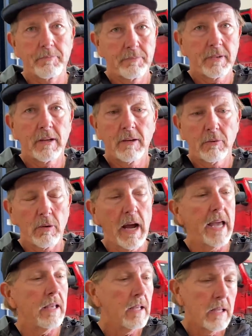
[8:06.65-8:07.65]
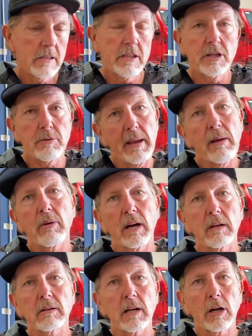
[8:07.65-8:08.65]
like that. Right. Then you may want
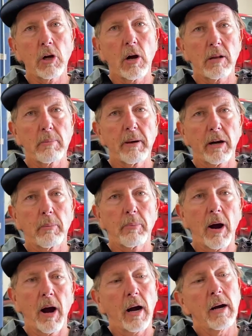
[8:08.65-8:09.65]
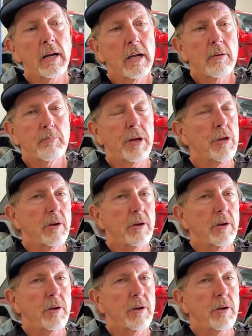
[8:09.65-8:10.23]
to go to the bigger bar. Right. But yep.